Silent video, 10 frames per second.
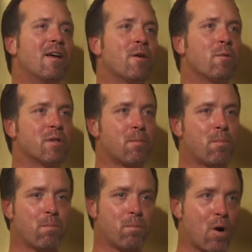There was a
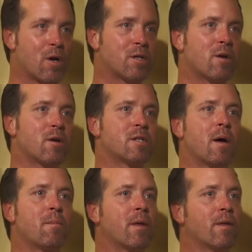person or
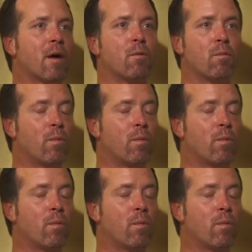something that